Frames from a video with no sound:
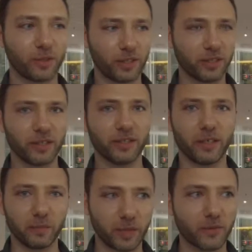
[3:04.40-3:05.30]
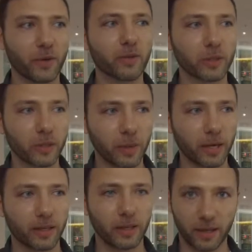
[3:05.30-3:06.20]
just sit there and breathe for a little
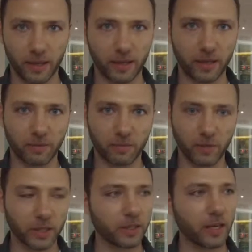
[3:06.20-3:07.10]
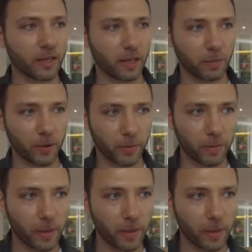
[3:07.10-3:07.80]
bit, and it really does help you.